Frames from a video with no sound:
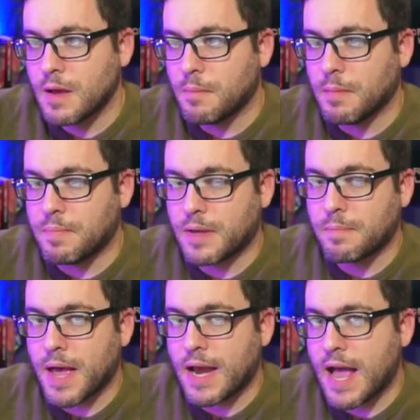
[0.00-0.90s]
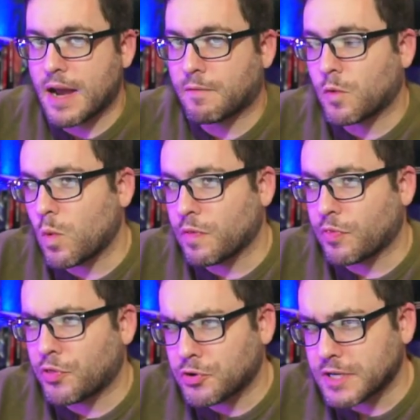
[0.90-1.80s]
but Big Bad had it for
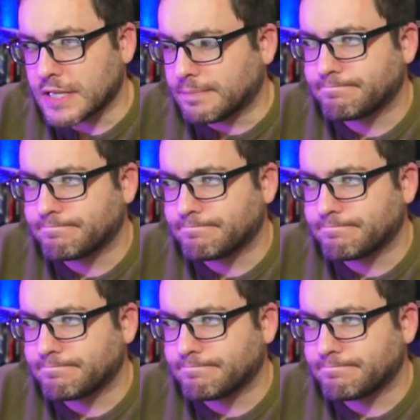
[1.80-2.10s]
130.